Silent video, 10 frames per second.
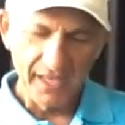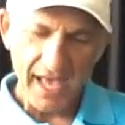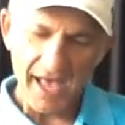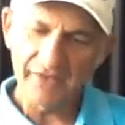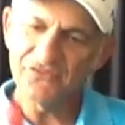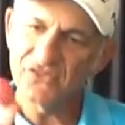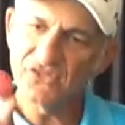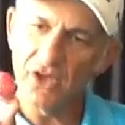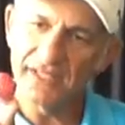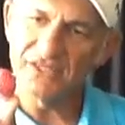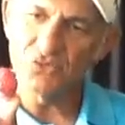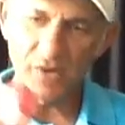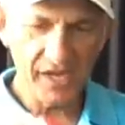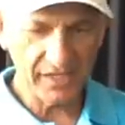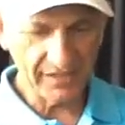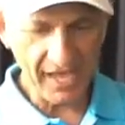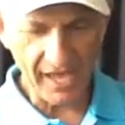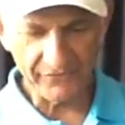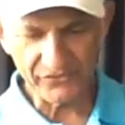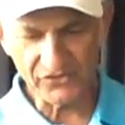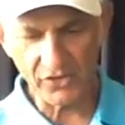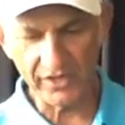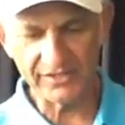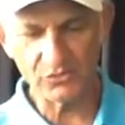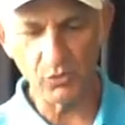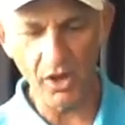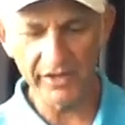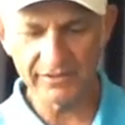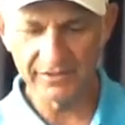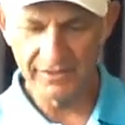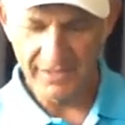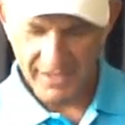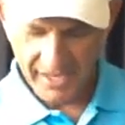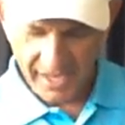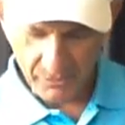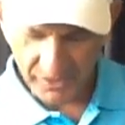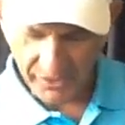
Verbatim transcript: half the side is red, half the side is white, and we